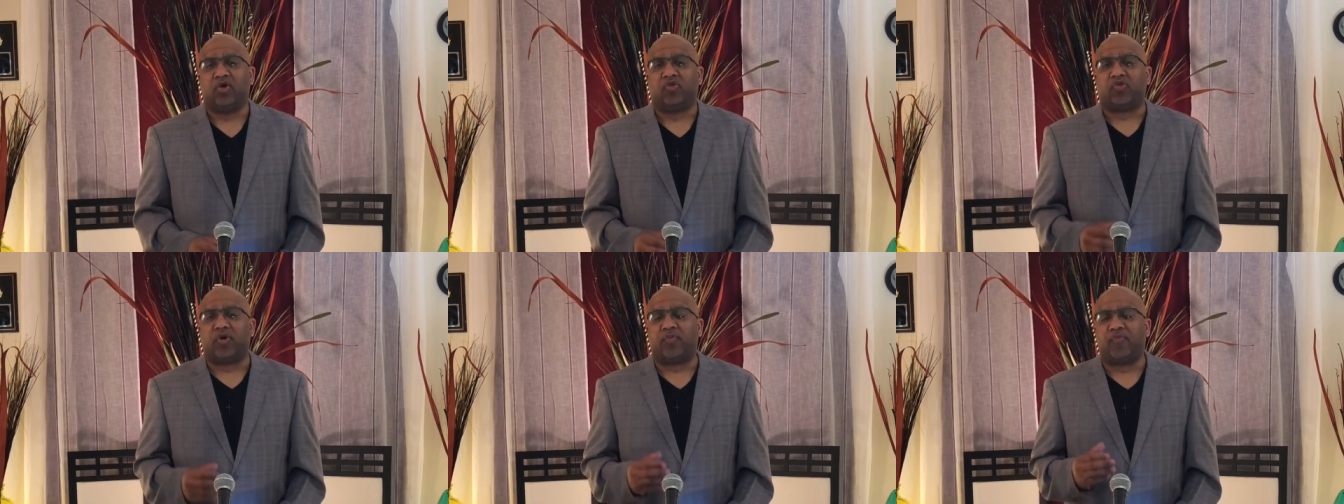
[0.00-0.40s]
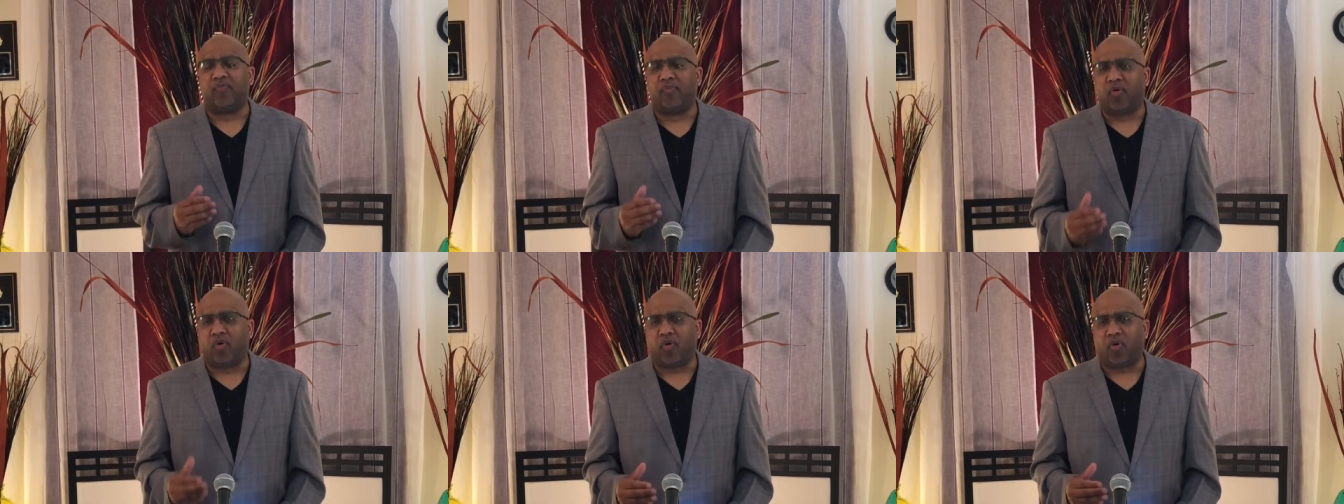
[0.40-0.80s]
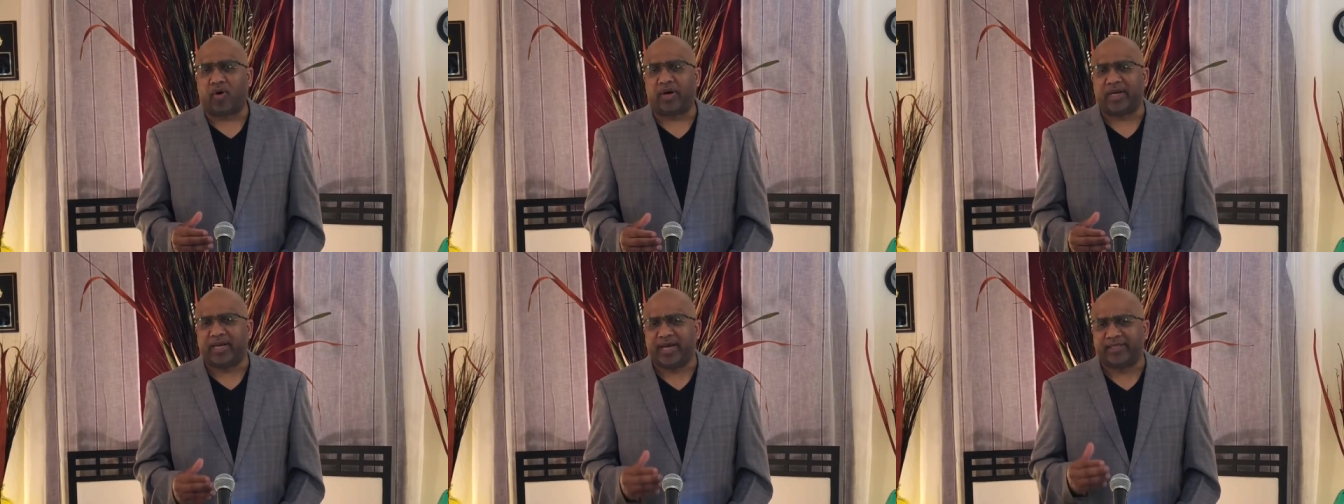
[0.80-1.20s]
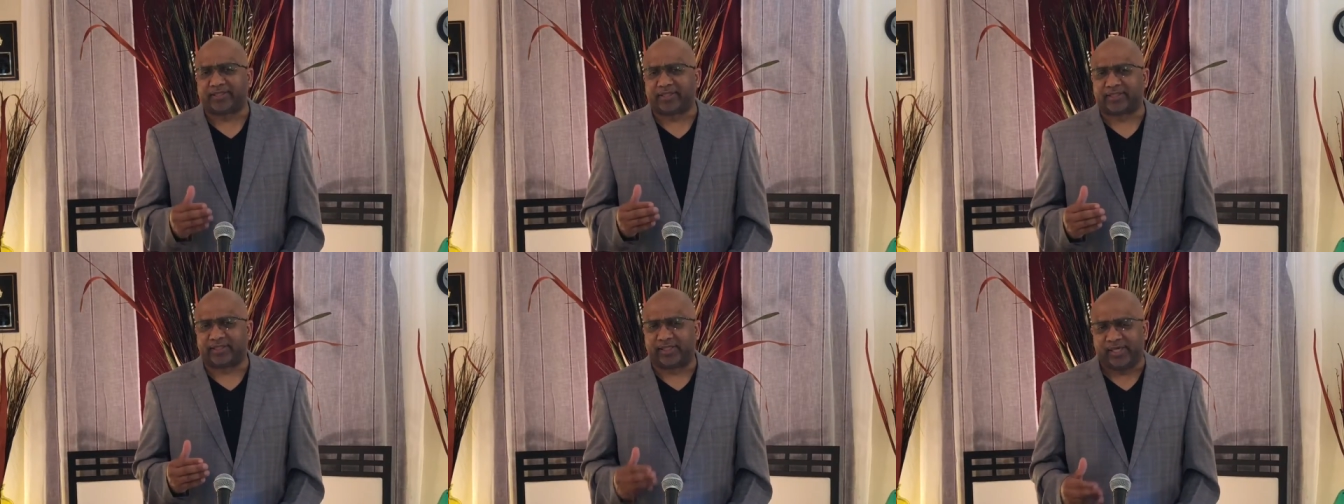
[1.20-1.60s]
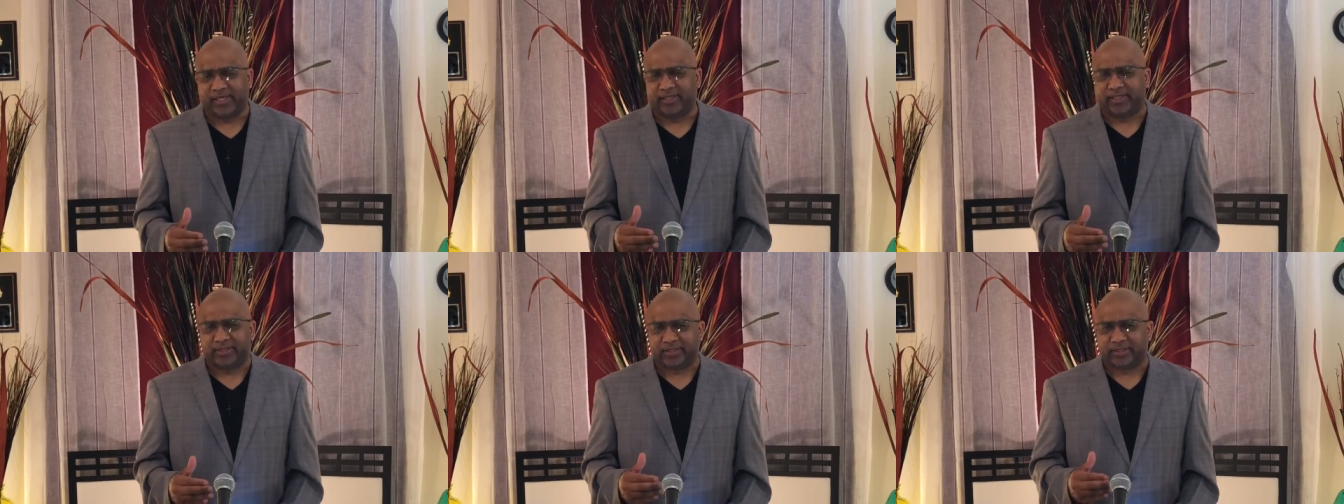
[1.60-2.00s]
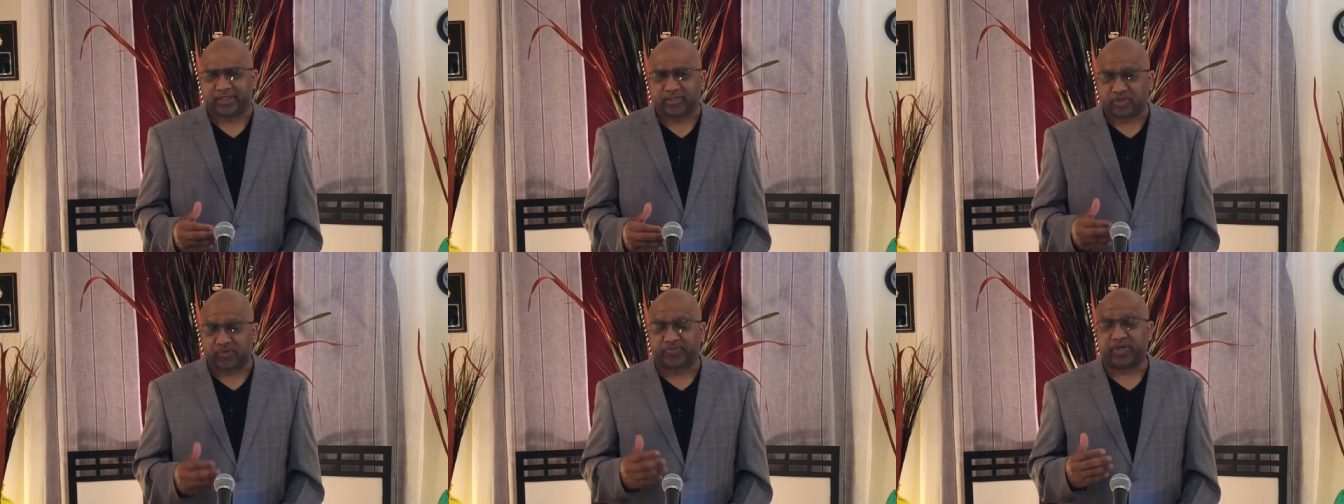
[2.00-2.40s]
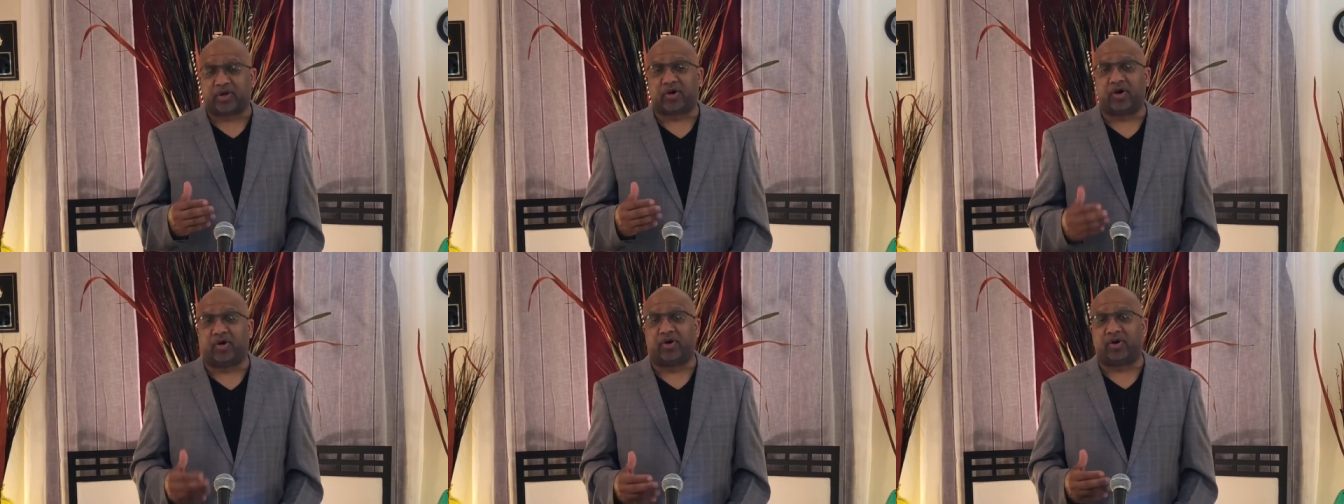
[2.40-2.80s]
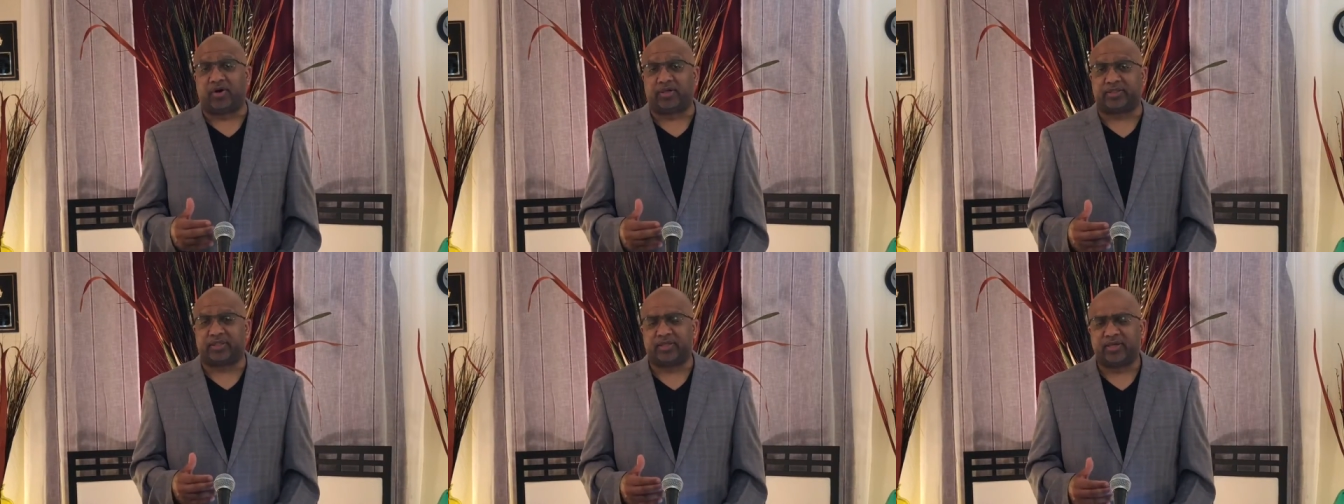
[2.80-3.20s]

the more it has a tendency to be heard